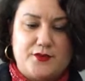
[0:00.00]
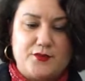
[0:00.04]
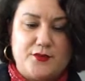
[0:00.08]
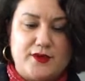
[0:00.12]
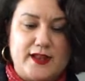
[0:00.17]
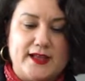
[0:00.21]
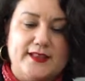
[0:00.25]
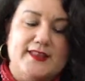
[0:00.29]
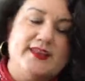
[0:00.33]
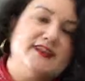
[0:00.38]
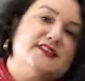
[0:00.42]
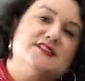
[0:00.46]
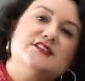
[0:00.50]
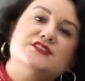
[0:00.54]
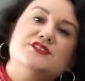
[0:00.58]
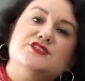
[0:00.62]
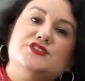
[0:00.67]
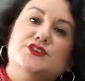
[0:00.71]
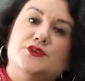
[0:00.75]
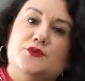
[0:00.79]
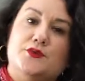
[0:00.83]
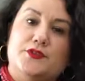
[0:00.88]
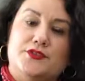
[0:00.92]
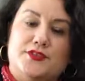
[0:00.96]
and what I like to
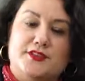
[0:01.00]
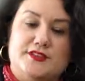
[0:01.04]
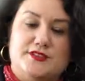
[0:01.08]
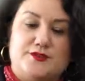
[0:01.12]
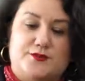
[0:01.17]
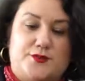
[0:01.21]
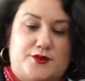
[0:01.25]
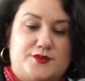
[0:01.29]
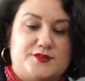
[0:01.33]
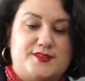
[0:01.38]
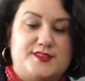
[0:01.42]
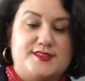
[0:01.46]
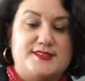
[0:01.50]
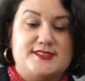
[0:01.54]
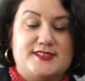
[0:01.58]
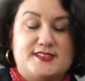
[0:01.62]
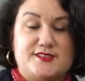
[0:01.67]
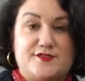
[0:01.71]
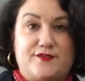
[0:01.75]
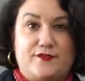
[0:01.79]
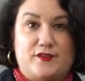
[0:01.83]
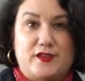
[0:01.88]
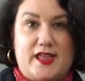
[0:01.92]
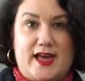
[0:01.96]
do with these roses
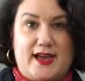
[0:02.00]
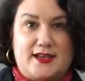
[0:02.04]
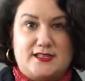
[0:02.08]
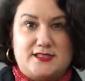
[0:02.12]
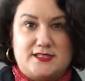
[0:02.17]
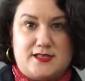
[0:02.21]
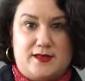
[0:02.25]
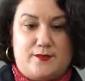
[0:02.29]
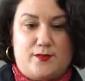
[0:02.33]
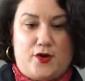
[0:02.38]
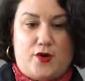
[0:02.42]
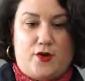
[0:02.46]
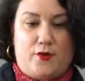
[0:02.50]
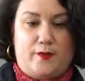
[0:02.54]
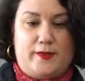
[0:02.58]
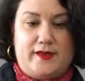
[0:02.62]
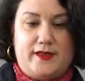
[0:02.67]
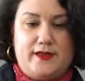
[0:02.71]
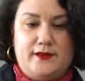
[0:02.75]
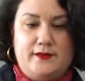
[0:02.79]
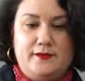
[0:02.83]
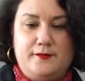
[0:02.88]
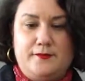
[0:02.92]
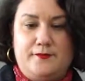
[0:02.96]
is flex them
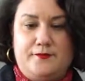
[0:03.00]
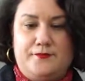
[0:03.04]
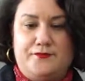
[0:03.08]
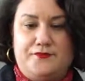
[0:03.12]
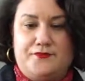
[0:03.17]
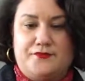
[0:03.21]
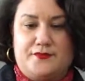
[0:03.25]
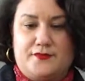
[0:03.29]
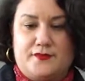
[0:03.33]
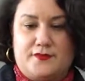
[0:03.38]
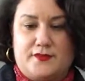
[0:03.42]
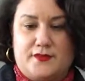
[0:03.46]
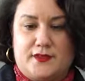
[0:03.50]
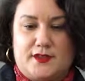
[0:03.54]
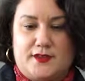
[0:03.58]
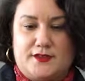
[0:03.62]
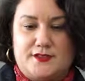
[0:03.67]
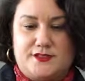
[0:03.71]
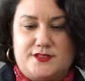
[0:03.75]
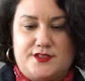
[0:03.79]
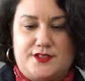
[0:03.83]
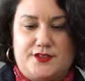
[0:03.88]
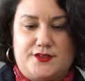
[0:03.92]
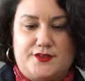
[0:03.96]
open
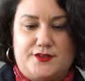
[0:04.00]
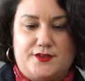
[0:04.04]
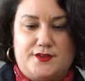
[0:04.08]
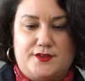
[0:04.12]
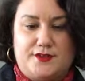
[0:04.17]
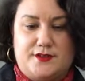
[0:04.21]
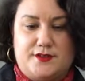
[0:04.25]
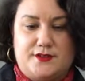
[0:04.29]
so